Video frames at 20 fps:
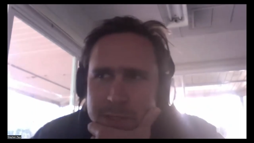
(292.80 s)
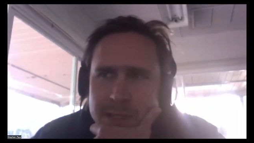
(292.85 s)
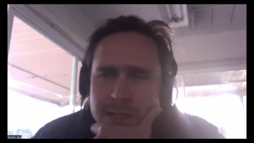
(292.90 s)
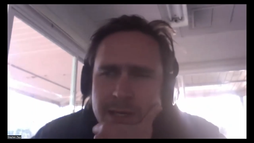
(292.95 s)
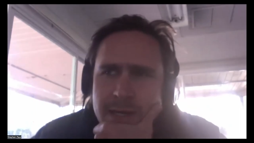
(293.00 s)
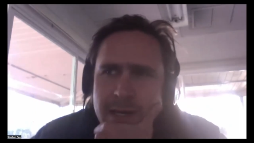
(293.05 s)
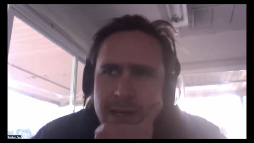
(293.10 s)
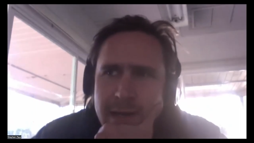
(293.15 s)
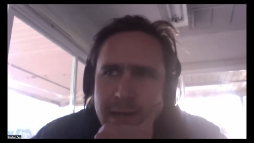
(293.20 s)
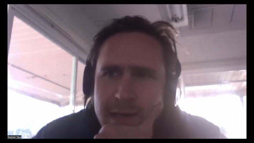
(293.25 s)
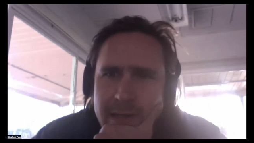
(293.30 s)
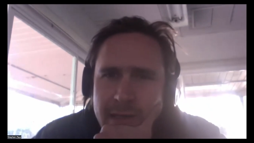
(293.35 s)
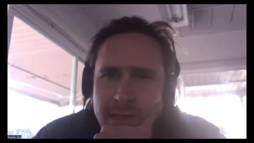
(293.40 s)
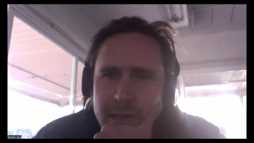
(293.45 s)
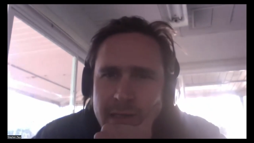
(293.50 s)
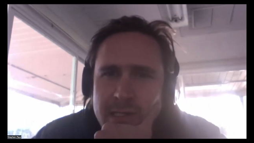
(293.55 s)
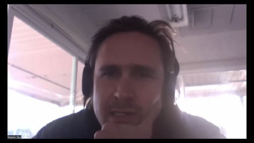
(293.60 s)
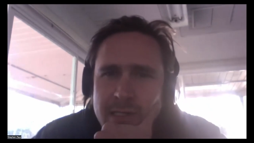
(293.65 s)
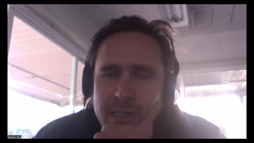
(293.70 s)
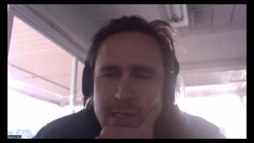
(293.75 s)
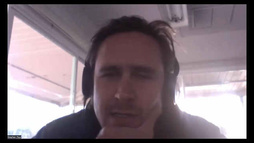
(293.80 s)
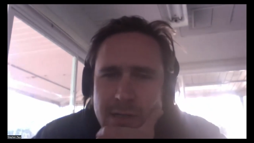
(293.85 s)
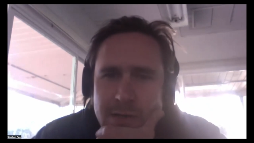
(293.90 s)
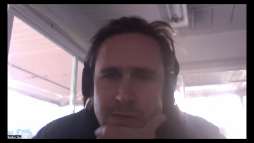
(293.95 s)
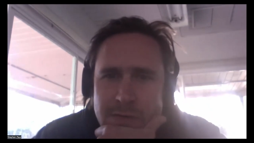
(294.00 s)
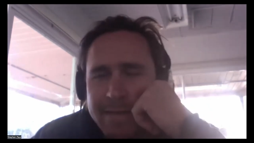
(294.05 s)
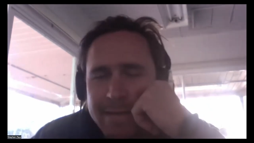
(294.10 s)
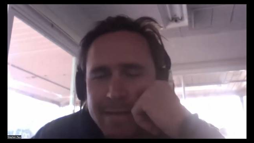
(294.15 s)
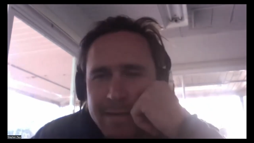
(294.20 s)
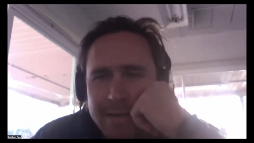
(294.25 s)
Yeah, I think
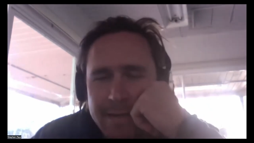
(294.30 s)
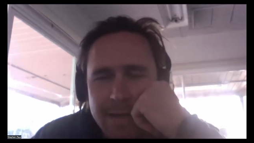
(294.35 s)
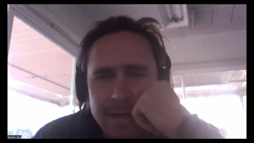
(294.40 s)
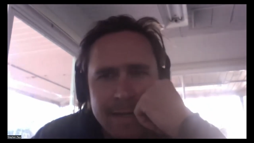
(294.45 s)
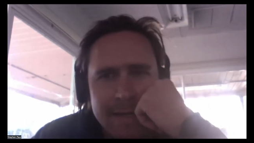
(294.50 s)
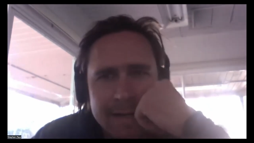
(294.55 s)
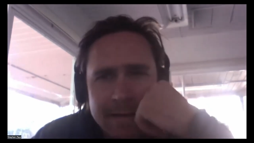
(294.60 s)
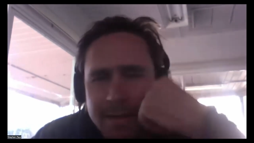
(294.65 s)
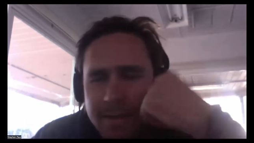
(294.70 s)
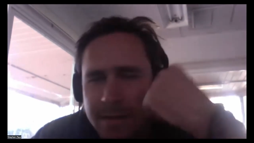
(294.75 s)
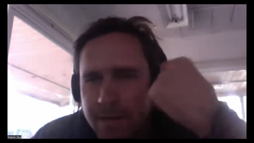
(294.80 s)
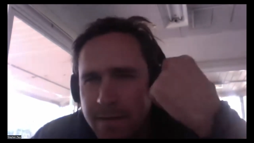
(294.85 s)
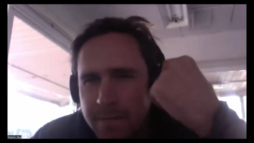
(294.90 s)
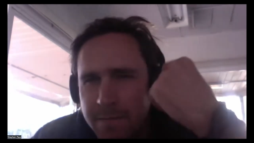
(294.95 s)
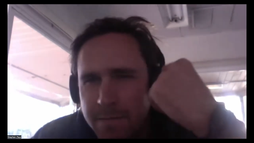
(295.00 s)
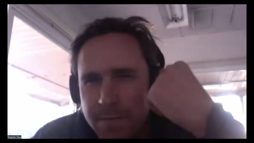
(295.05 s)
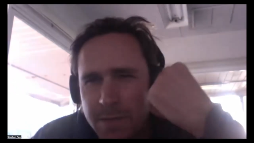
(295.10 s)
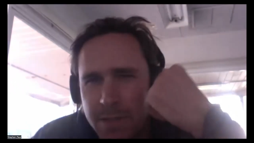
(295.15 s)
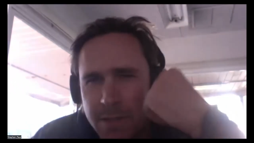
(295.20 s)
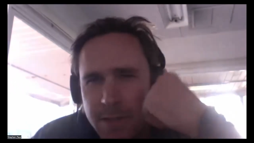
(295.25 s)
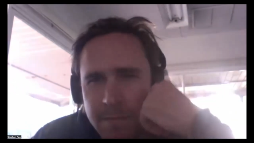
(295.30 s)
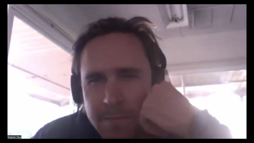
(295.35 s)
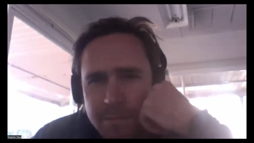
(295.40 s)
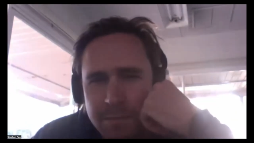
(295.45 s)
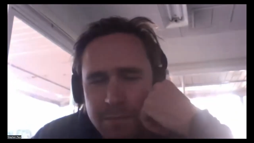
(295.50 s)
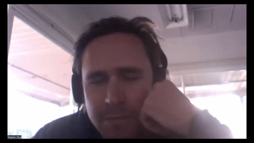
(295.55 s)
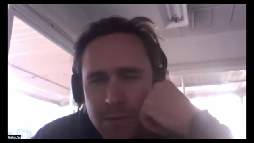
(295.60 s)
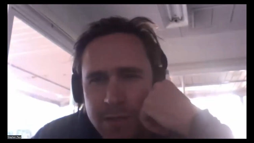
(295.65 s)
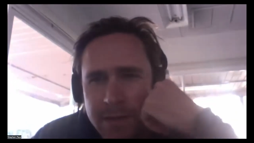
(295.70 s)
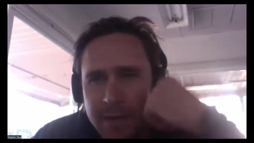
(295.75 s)
so. I think again, the the
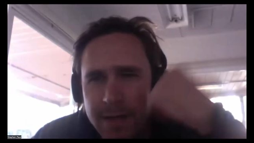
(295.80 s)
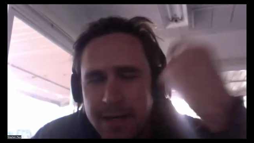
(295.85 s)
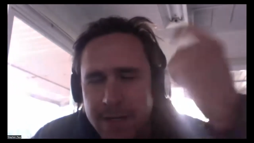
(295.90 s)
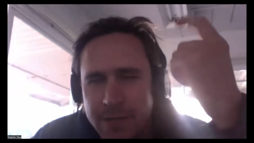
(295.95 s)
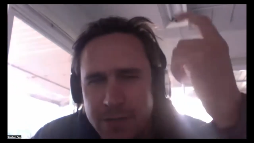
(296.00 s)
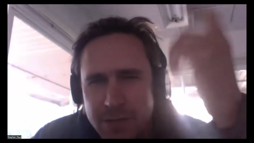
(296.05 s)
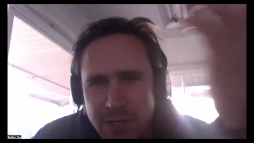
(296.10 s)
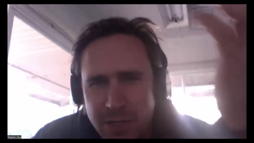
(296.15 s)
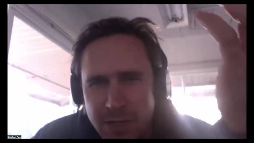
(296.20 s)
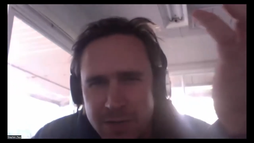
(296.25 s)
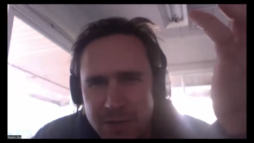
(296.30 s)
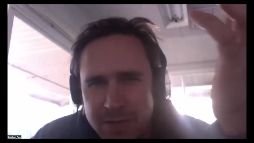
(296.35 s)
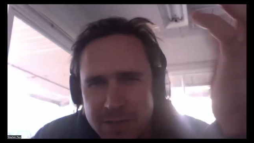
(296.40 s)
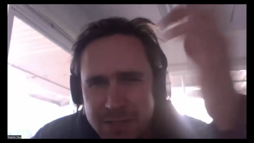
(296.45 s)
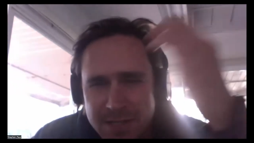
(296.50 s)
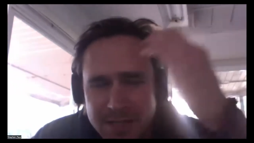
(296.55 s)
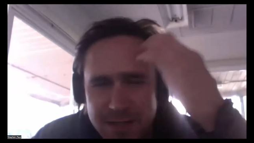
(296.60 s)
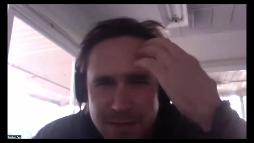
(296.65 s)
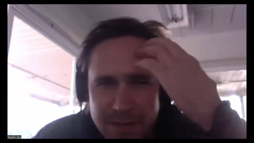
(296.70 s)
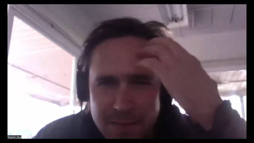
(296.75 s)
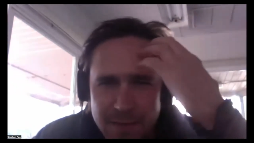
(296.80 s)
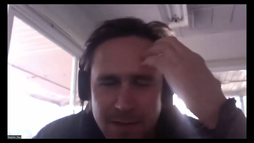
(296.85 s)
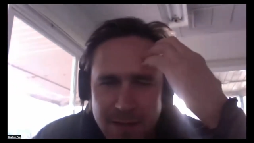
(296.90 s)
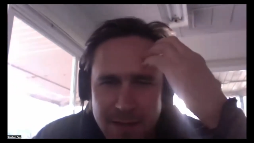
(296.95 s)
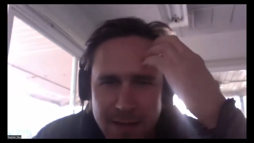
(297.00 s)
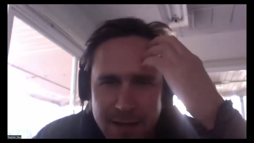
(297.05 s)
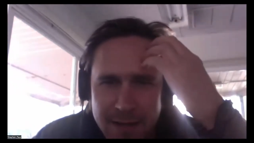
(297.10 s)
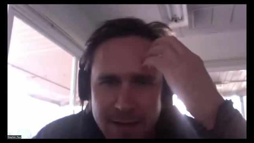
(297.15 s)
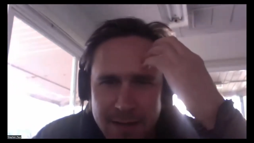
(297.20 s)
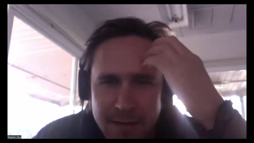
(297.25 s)
book that I chose,
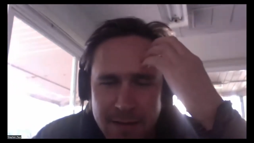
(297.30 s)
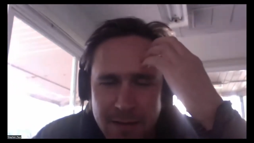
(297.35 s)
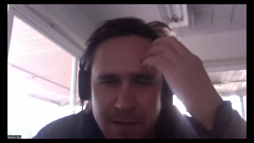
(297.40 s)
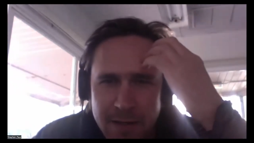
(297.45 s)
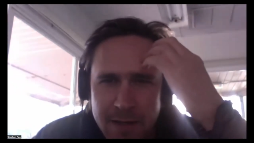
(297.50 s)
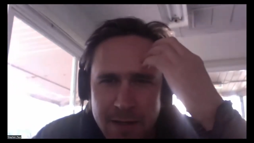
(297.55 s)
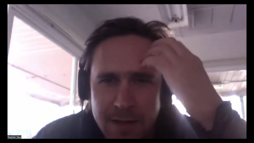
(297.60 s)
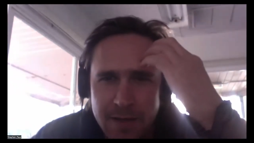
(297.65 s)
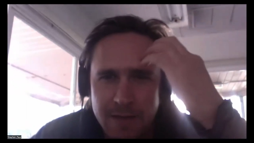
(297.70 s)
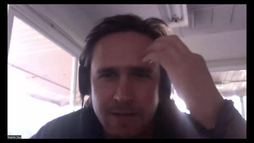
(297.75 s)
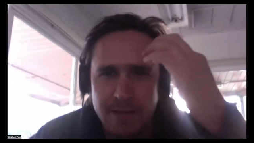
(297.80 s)
uh, you know, I,